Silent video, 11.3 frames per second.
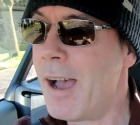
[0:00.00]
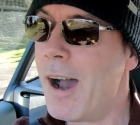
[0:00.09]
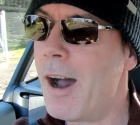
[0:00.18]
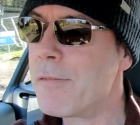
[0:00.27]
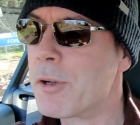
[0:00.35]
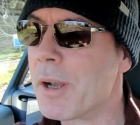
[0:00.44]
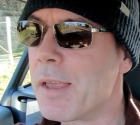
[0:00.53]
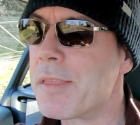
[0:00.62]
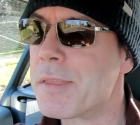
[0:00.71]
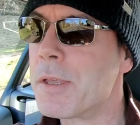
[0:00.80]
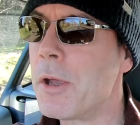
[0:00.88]
I've got a
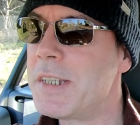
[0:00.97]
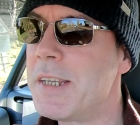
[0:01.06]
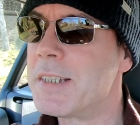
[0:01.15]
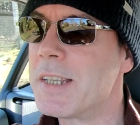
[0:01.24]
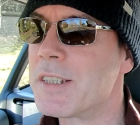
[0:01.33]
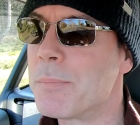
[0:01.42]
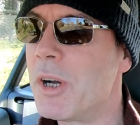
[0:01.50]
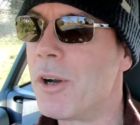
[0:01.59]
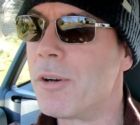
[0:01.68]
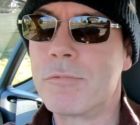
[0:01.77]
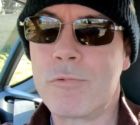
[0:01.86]

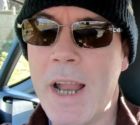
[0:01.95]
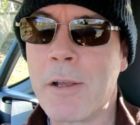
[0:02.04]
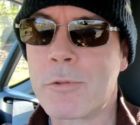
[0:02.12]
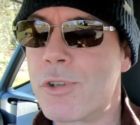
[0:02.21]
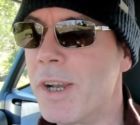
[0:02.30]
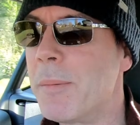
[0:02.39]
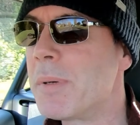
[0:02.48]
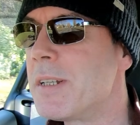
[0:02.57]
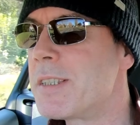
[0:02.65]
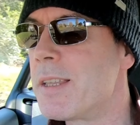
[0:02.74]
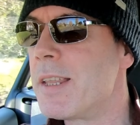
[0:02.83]
36-mile round trip
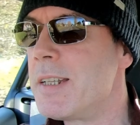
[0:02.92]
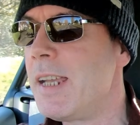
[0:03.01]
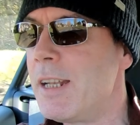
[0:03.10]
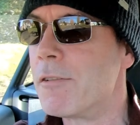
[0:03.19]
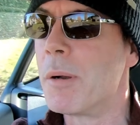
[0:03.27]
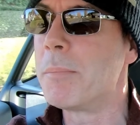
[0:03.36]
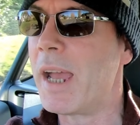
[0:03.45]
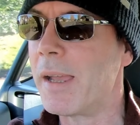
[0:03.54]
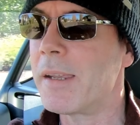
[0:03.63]
to the dealer and back.